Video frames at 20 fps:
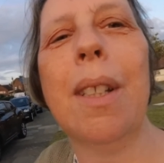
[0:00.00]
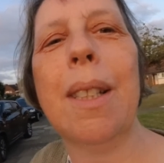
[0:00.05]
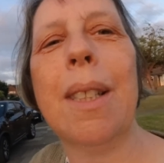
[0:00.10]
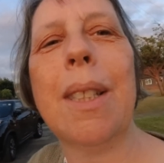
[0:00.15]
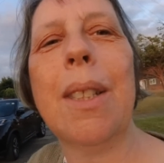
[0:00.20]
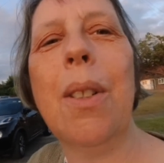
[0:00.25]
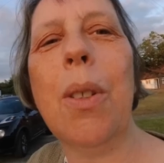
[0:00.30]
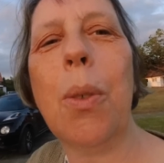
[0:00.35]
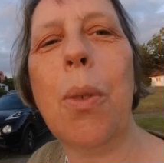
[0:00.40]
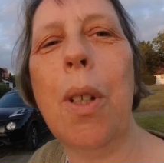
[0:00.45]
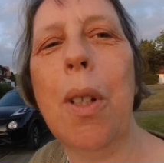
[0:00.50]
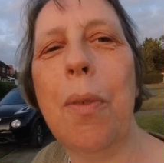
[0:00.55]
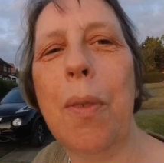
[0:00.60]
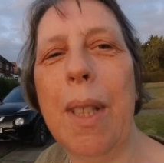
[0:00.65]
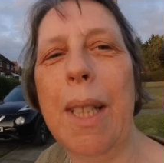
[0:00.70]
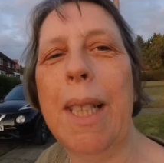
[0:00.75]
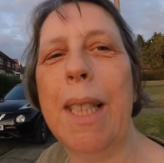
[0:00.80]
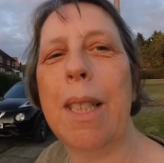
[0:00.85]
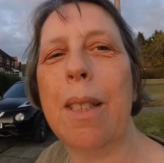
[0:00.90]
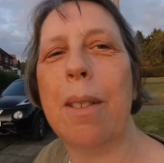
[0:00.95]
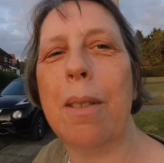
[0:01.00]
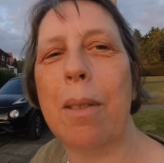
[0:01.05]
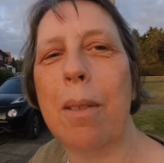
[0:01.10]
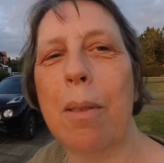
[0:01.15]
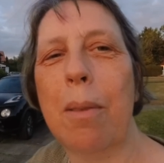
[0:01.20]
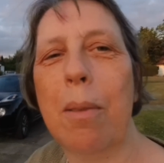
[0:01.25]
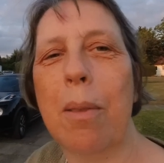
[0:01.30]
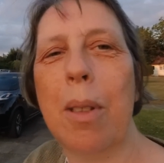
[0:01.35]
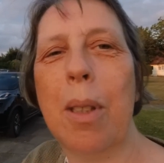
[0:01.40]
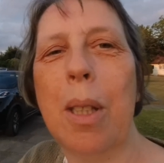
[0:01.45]
It's not quite finished,
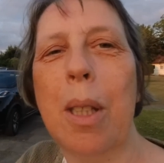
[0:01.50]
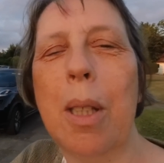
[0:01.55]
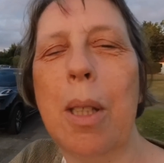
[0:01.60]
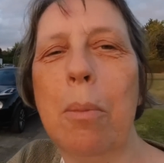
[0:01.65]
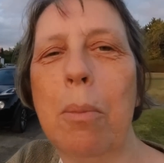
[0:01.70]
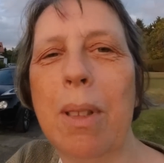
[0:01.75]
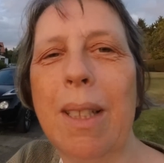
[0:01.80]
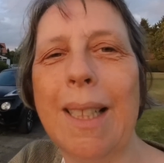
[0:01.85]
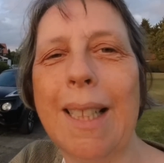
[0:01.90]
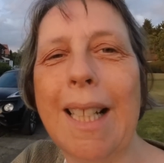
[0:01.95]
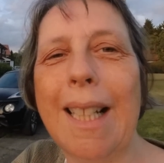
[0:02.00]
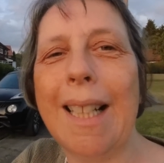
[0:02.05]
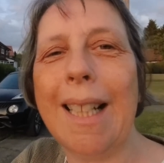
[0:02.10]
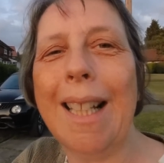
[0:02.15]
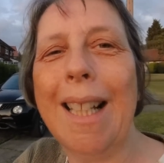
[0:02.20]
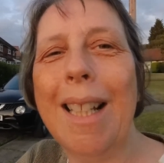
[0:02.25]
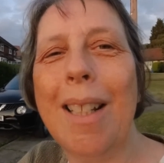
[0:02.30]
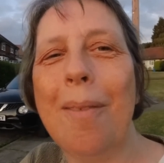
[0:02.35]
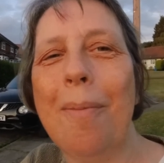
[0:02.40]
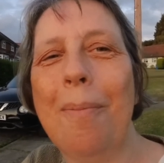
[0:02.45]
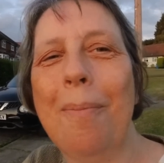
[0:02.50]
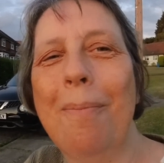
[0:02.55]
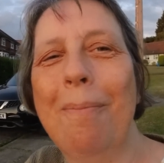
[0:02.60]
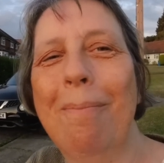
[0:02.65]
but it's getting there.